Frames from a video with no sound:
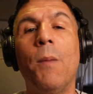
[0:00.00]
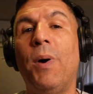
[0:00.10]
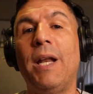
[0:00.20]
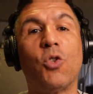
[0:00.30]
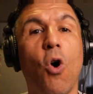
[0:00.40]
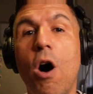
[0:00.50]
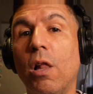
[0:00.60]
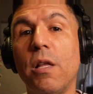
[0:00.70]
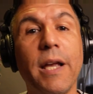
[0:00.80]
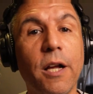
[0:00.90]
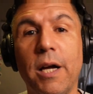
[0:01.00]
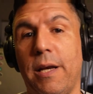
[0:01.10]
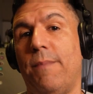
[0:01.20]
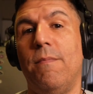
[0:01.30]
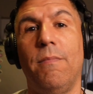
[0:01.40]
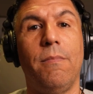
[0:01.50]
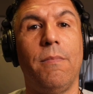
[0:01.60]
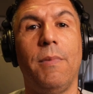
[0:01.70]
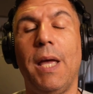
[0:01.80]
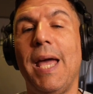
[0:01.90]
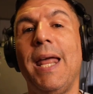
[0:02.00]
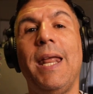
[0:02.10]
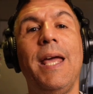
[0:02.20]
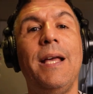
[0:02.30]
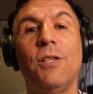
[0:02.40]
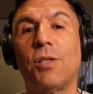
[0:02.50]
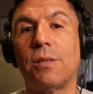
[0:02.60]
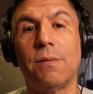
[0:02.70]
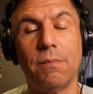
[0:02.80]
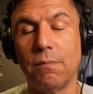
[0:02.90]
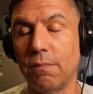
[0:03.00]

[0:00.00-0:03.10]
But it's all looking good. It is